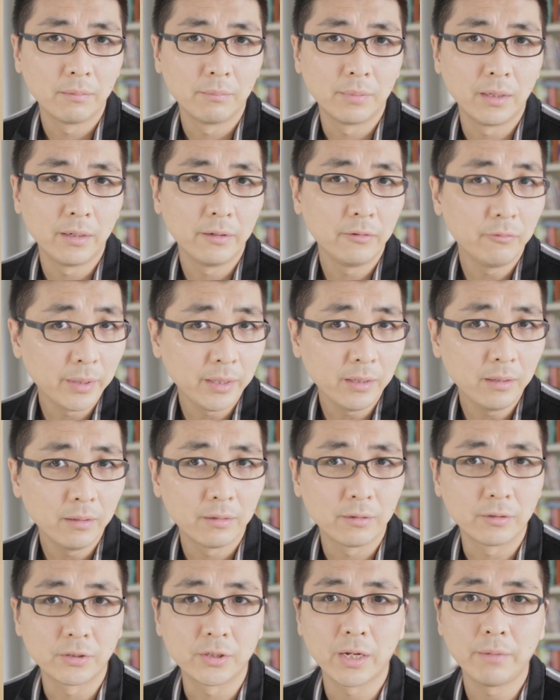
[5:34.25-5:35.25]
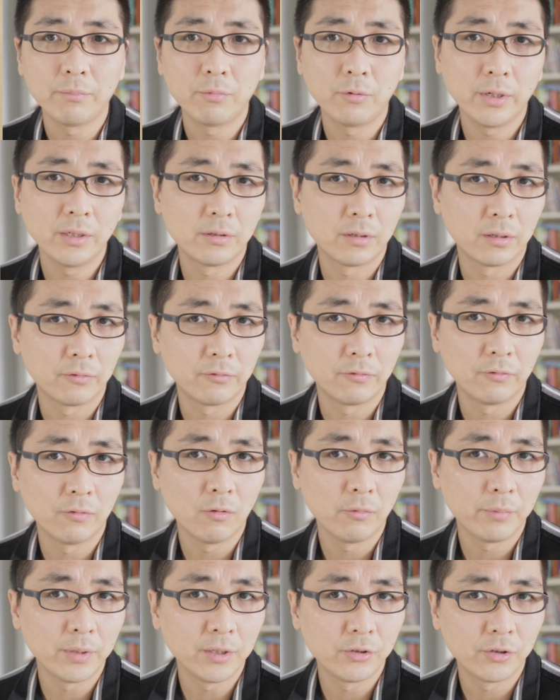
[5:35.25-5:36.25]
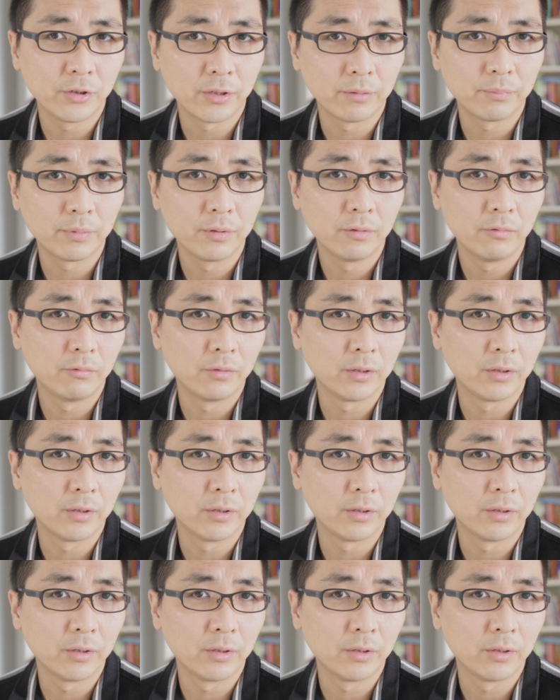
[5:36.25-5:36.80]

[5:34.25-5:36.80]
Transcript: Believe me, the temperature 4B chip